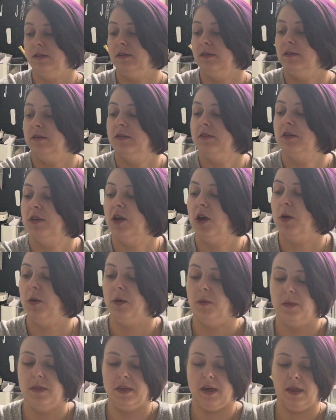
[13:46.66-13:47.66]
So
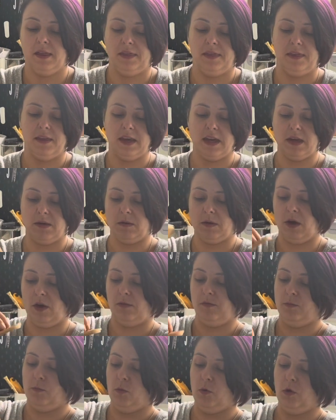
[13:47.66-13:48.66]
going with that theme
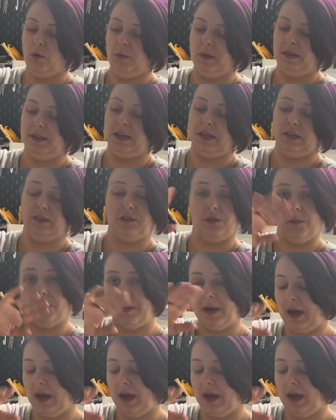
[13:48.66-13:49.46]
of warming things up by